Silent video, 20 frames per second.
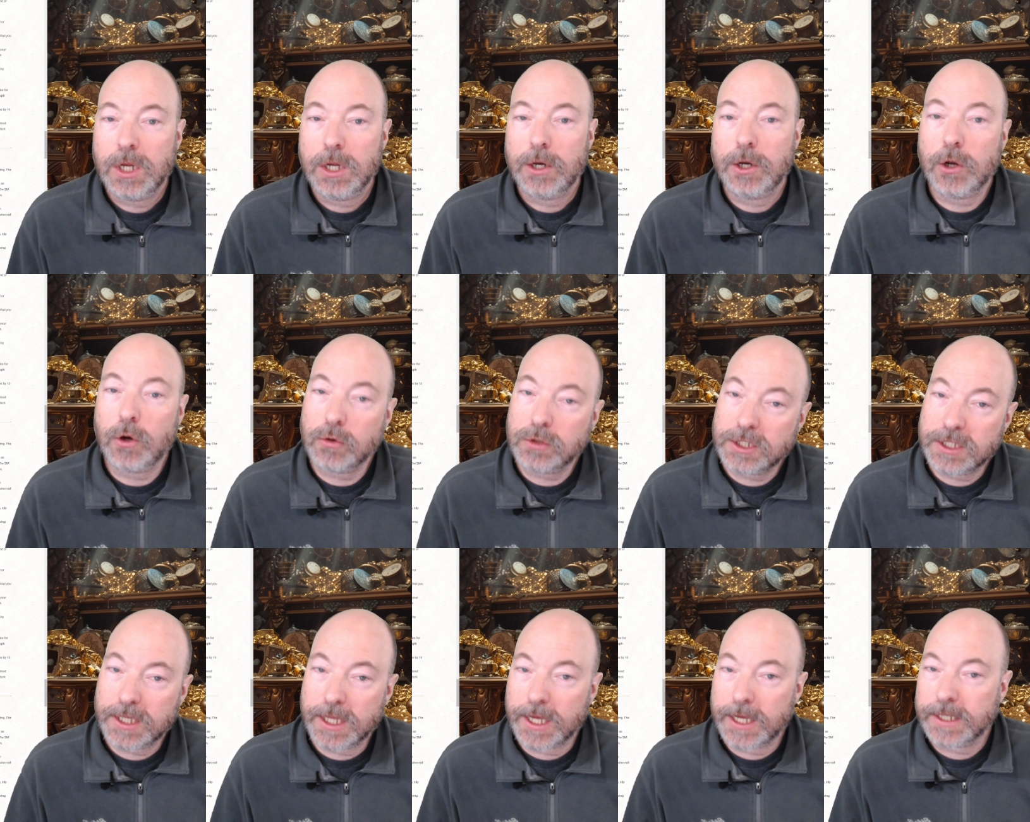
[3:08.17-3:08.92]

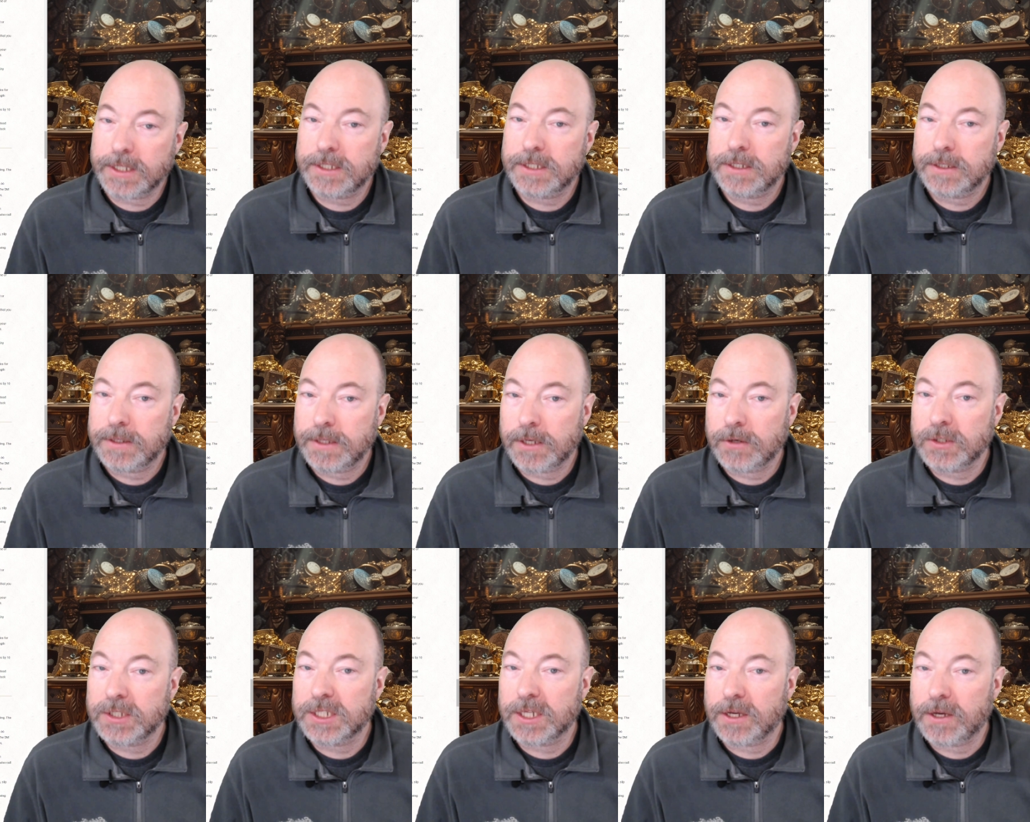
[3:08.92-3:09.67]
Note that
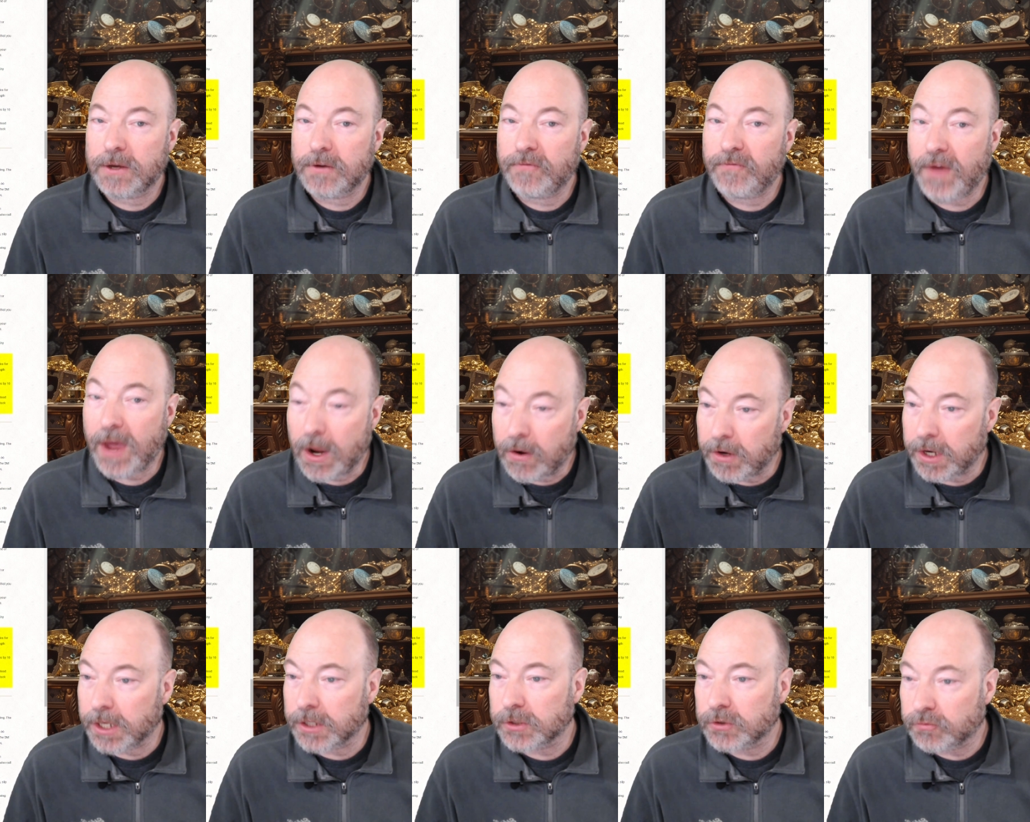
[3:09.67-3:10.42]
there's a
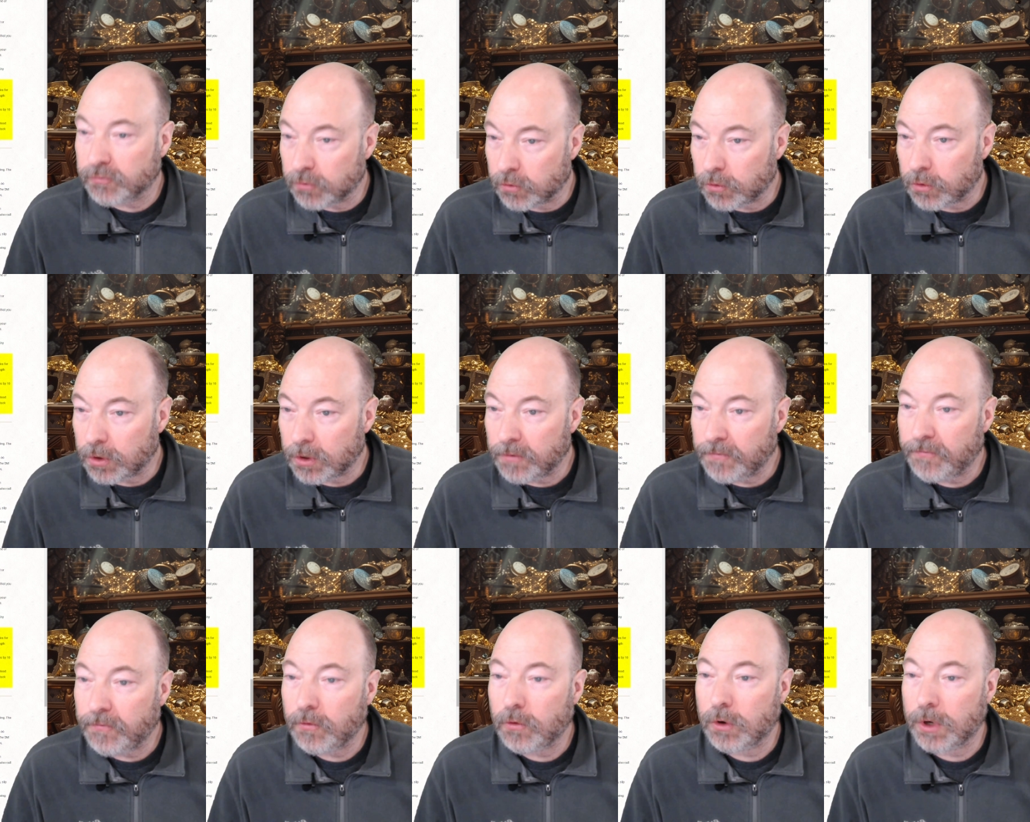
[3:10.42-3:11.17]
variant rule
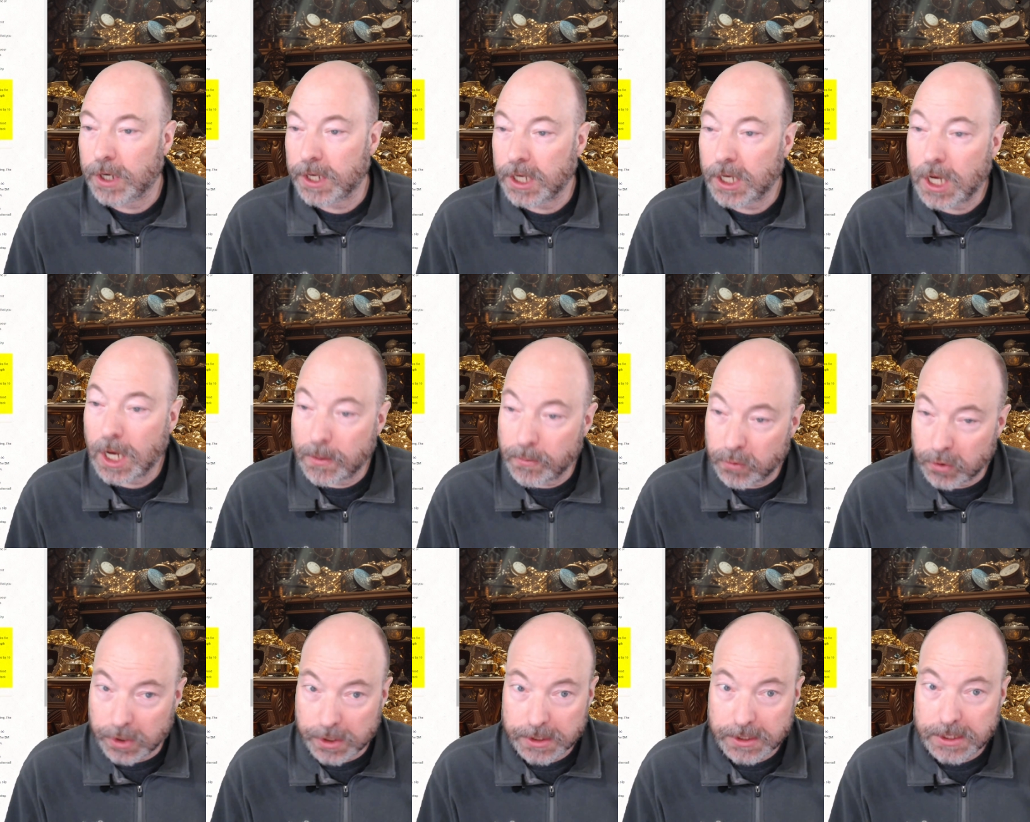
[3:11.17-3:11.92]
for
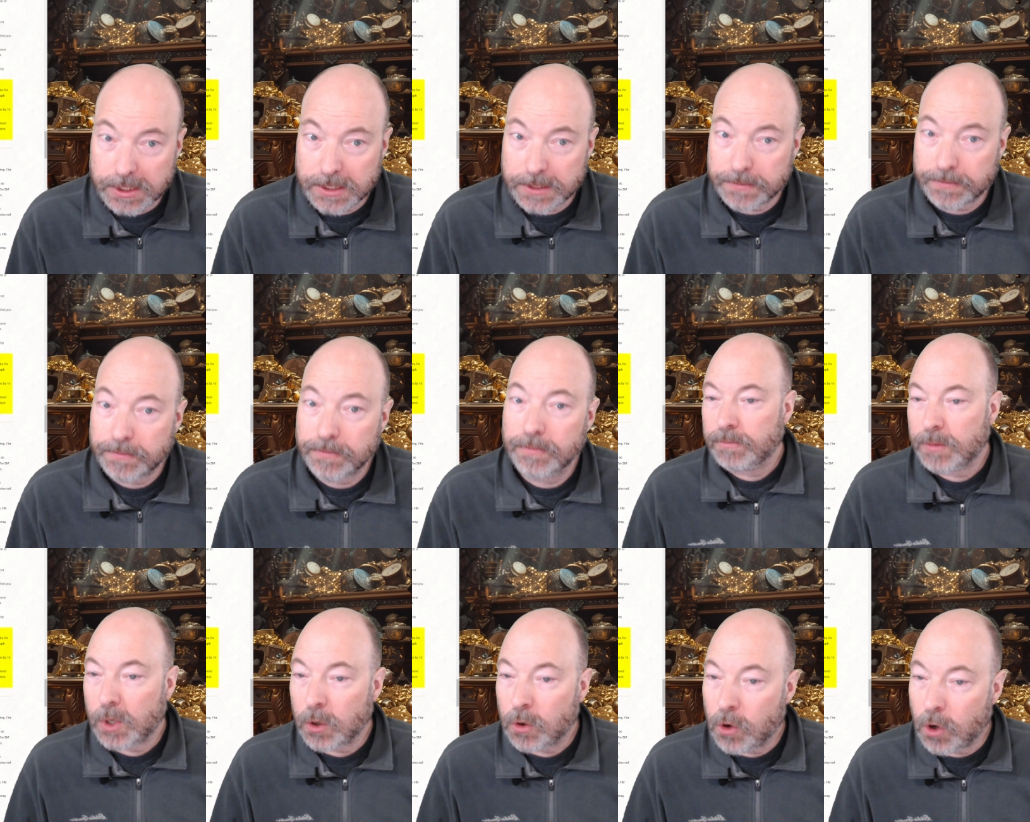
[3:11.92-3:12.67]
encumbrance.
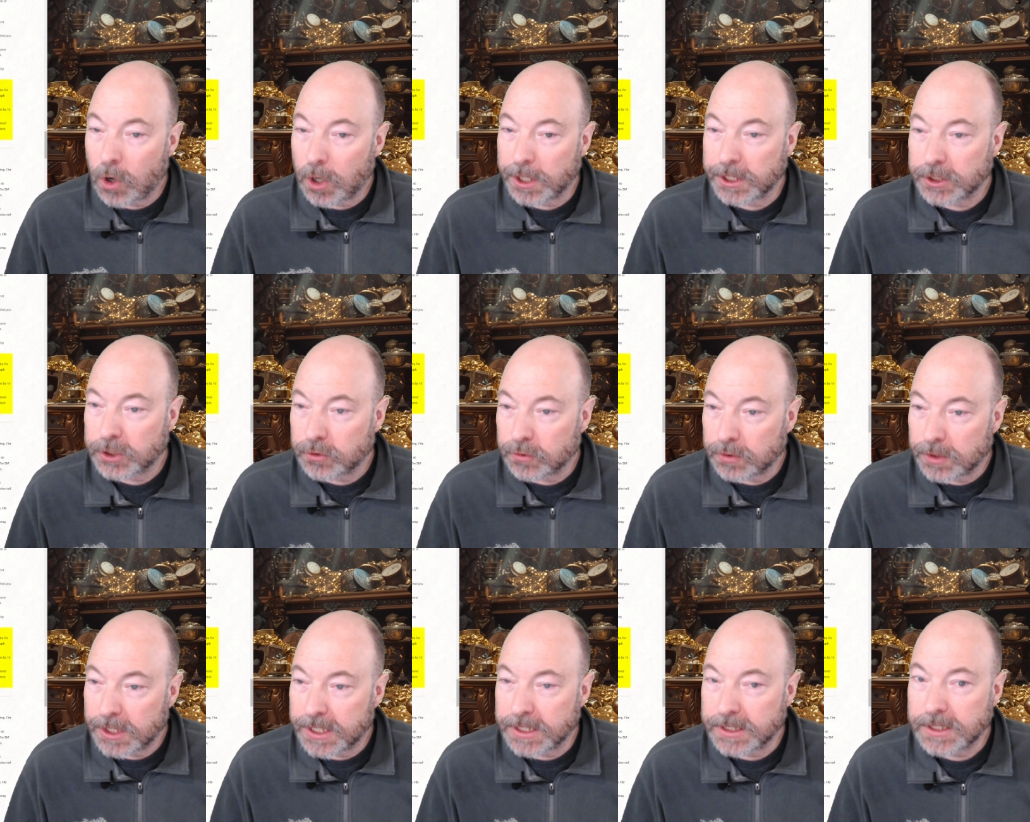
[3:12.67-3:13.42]
According to
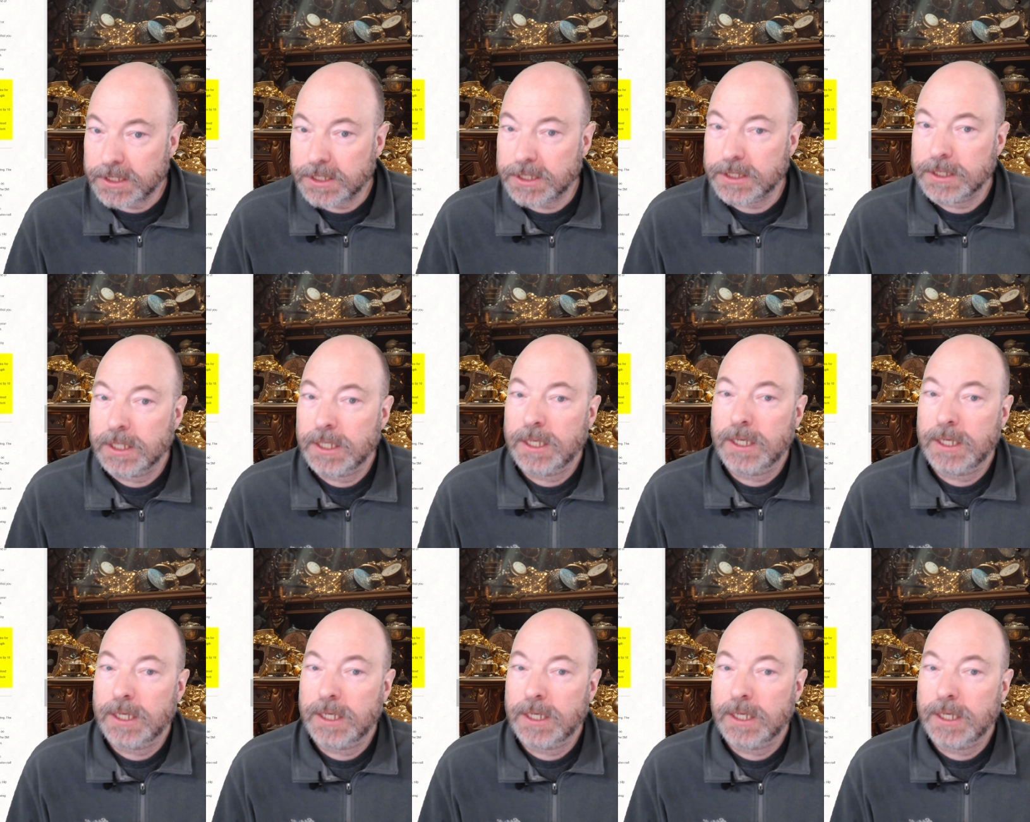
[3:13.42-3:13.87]
this,